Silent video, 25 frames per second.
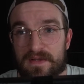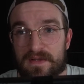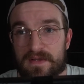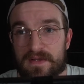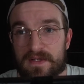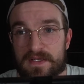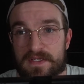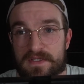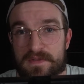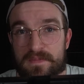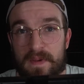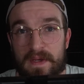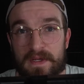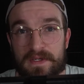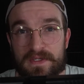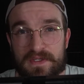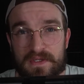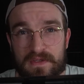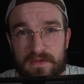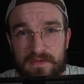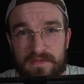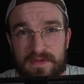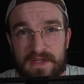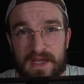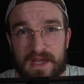
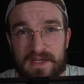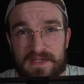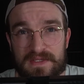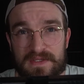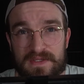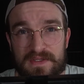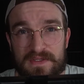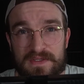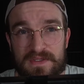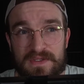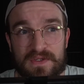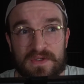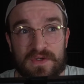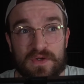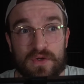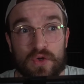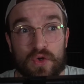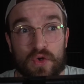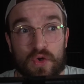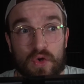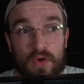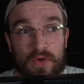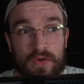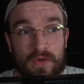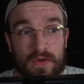expansion of gases
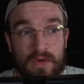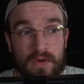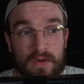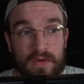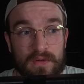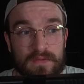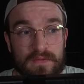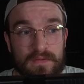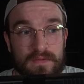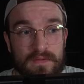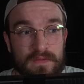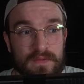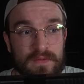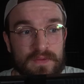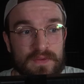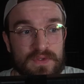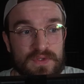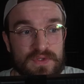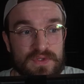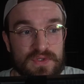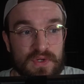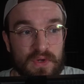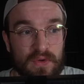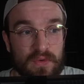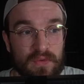long enough
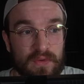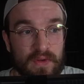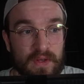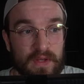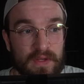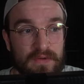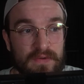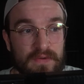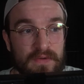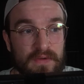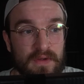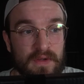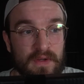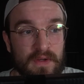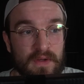so that